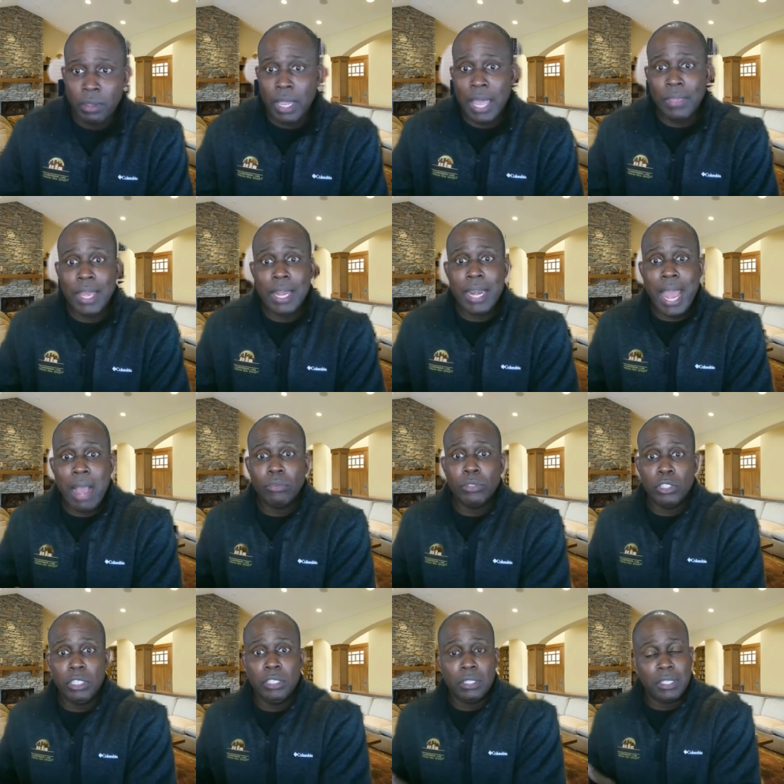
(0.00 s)
And then now
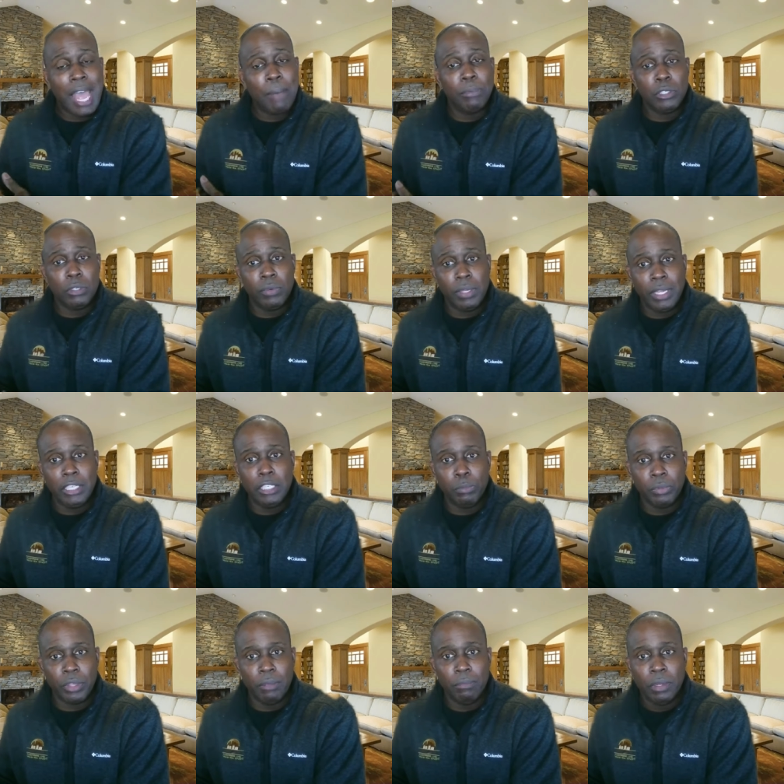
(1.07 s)
she's established a relationship
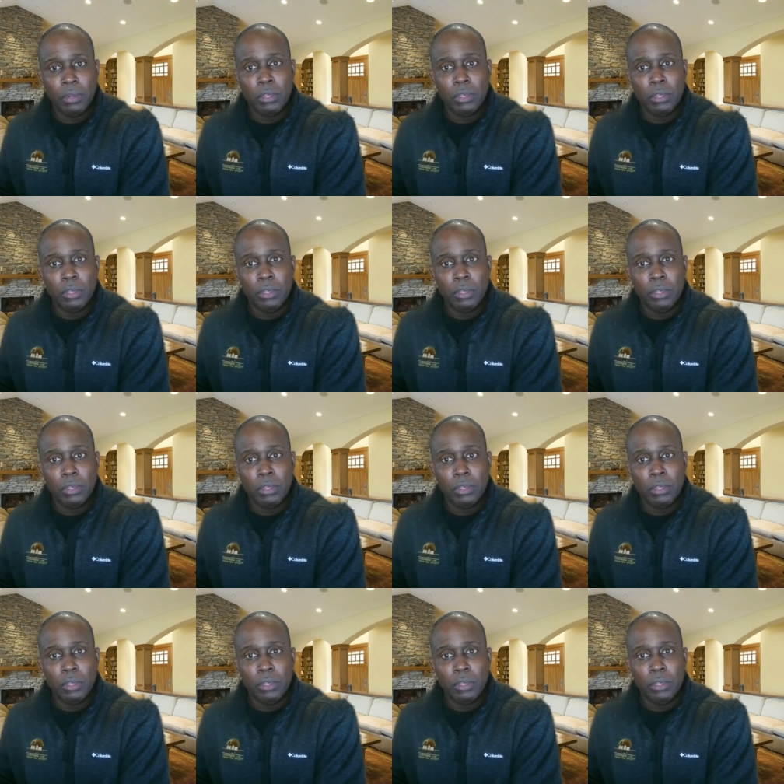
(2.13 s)
with him.